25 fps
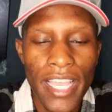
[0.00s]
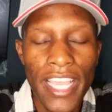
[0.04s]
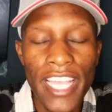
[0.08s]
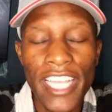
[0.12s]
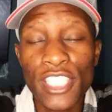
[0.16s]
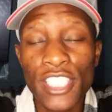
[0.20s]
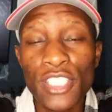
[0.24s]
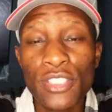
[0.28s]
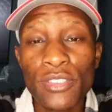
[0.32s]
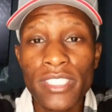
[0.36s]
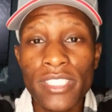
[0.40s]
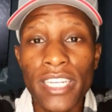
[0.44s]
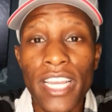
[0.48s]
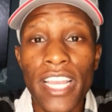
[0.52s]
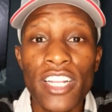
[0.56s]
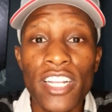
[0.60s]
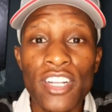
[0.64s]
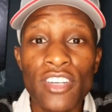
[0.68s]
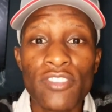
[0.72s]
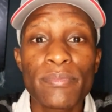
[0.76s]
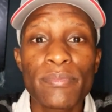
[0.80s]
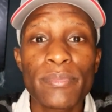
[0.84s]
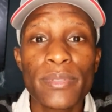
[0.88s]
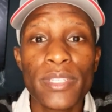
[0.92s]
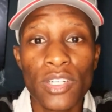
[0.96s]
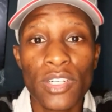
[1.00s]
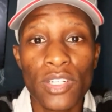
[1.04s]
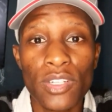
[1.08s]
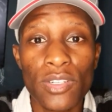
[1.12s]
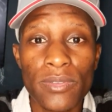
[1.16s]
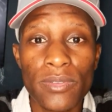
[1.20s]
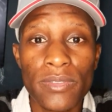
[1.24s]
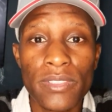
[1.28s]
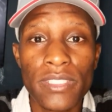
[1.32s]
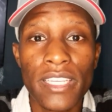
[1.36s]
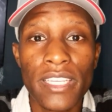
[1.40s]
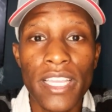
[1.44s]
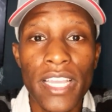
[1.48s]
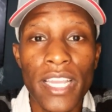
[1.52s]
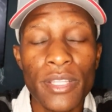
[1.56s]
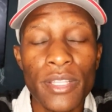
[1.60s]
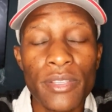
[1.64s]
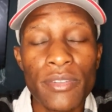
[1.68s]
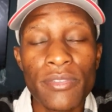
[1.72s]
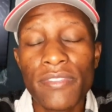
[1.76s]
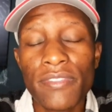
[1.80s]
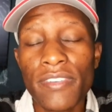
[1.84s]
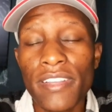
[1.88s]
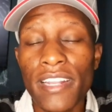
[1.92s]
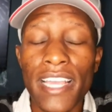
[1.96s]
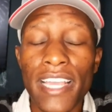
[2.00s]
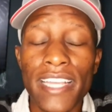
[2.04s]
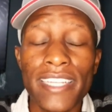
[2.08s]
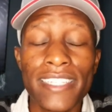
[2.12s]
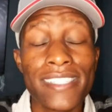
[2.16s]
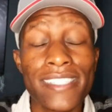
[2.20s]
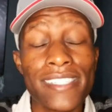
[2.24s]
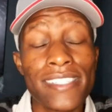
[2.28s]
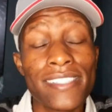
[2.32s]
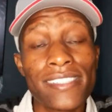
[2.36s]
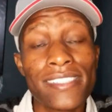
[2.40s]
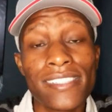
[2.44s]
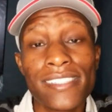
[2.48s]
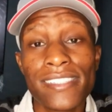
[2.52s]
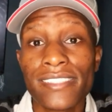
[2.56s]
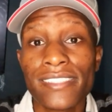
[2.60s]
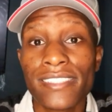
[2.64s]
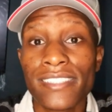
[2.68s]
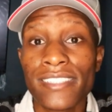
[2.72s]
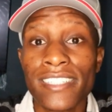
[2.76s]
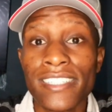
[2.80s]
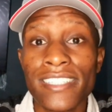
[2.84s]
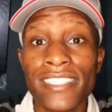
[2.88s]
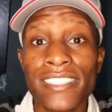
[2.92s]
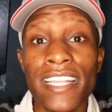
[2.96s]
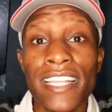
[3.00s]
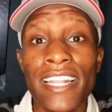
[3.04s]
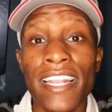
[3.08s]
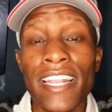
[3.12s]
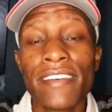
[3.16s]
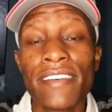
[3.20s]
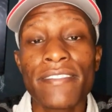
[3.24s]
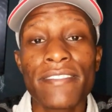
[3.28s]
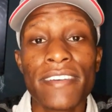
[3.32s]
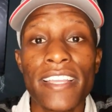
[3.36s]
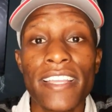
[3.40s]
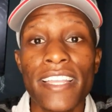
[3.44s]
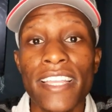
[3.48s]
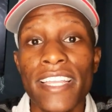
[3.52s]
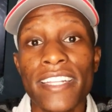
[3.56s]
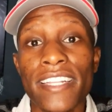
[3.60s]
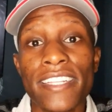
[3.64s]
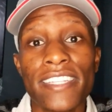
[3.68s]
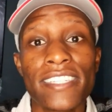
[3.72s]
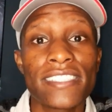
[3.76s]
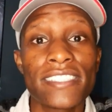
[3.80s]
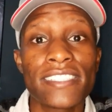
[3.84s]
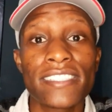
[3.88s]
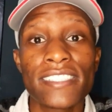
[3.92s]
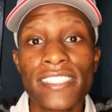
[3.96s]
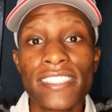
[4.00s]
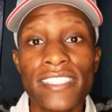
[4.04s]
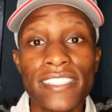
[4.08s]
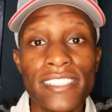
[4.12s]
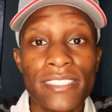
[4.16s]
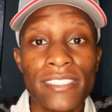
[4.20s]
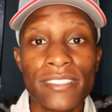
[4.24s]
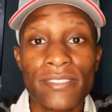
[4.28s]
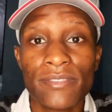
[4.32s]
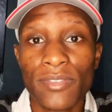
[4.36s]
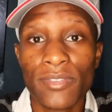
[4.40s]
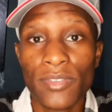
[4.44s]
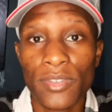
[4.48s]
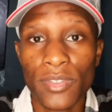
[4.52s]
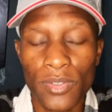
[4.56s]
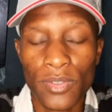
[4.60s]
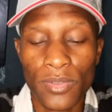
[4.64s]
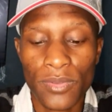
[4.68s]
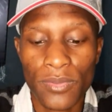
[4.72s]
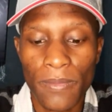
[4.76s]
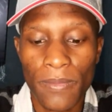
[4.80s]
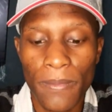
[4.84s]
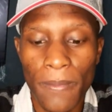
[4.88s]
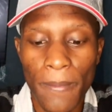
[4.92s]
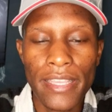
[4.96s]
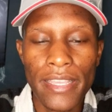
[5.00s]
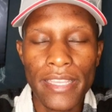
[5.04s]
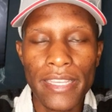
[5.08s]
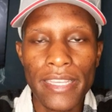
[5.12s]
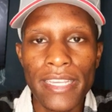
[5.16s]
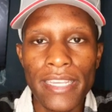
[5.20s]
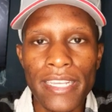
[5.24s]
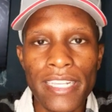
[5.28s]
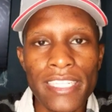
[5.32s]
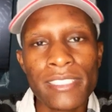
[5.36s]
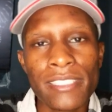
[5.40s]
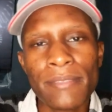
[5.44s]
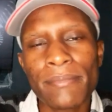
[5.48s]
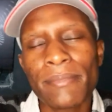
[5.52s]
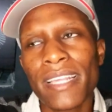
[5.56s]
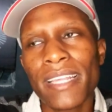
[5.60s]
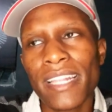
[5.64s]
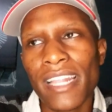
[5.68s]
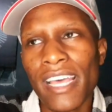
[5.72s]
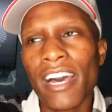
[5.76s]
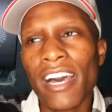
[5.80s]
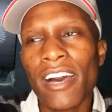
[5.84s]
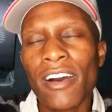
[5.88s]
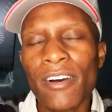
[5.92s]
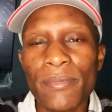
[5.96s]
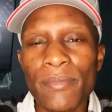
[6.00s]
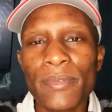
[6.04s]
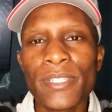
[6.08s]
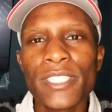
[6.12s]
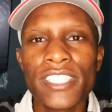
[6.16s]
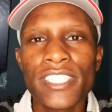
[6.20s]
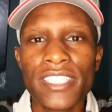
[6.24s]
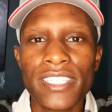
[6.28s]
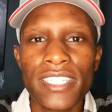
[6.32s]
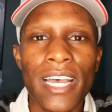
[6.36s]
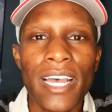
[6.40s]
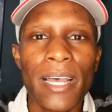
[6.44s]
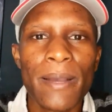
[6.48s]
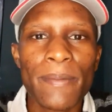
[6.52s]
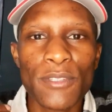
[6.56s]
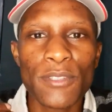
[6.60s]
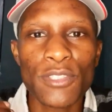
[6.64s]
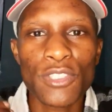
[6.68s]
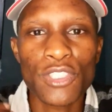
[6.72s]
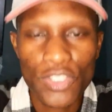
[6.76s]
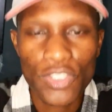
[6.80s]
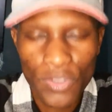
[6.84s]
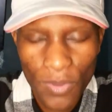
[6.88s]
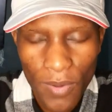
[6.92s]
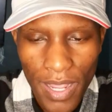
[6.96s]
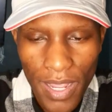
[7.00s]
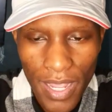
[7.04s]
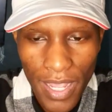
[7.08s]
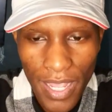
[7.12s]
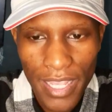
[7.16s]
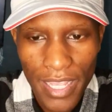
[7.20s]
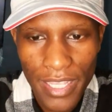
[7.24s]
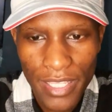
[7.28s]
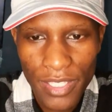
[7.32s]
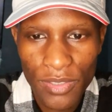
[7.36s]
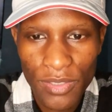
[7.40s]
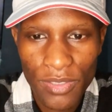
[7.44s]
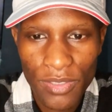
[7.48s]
Ain't you tired of being lonely and you feel like this season is a never ending season for you? It doesn't matter how many times you try, you